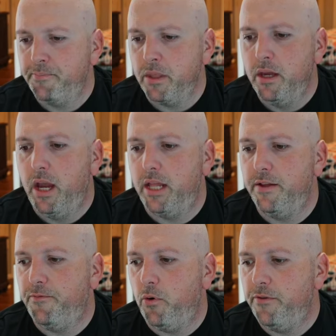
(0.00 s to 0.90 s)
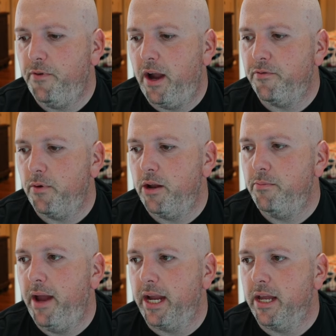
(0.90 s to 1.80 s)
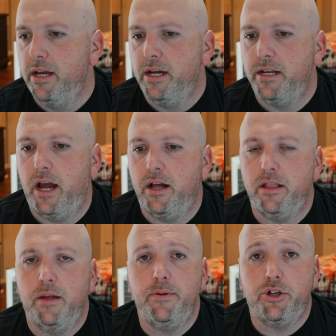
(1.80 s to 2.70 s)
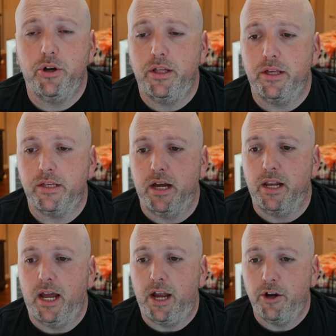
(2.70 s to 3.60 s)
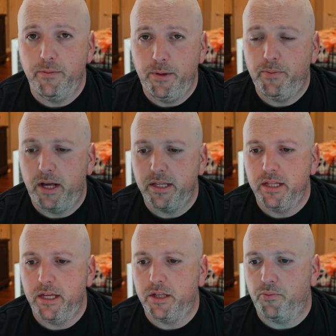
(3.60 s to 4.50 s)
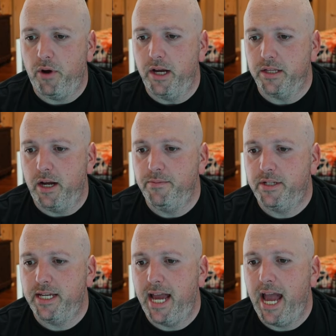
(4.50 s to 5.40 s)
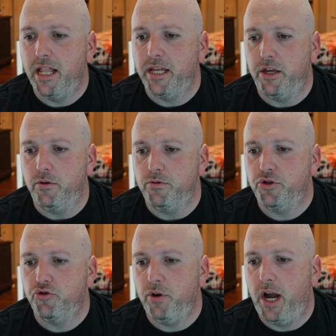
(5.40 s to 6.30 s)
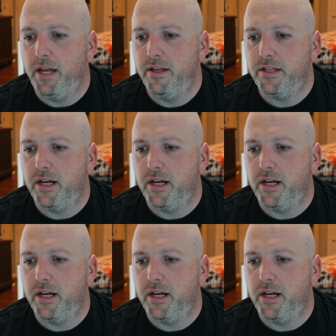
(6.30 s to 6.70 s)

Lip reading: And then 45 round mag. Now, let me show you this gun. You're going to be pleasantly surprised. I'm telling you, try this gun